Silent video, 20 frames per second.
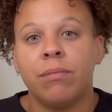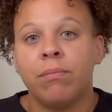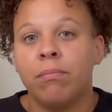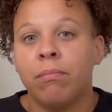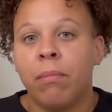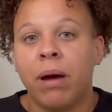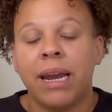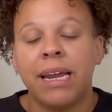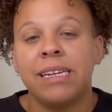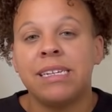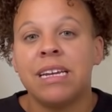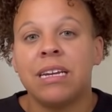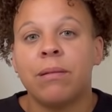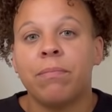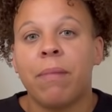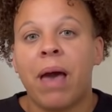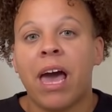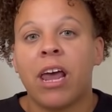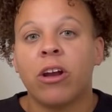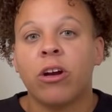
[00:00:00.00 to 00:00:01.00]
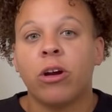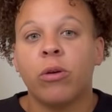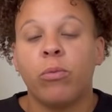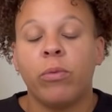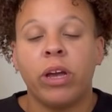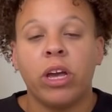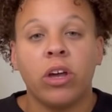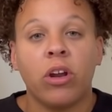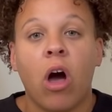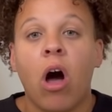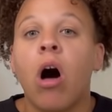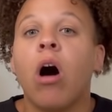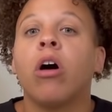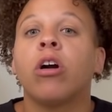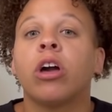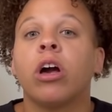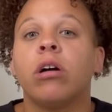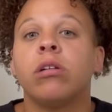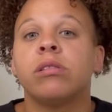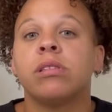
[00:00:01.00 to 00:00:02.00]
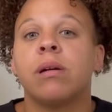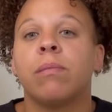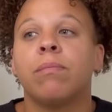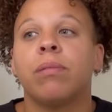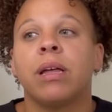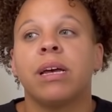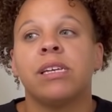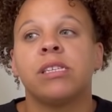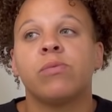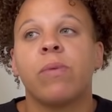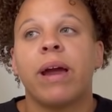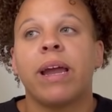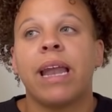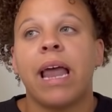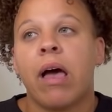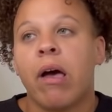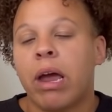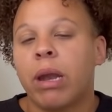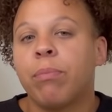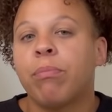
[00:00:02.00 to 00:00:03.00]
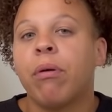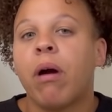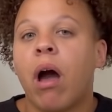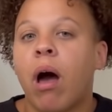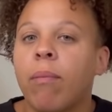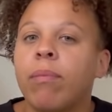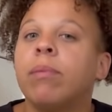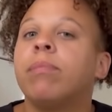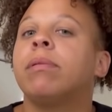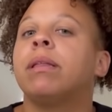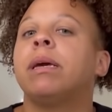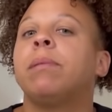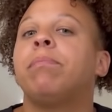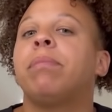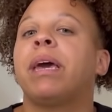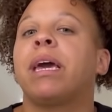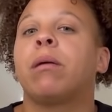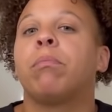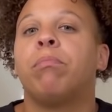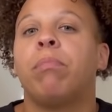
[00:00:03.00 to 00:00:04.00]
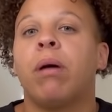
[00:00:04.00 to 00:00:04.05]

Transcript: money didn't matter and we could all go someplace right now, I'd probably pick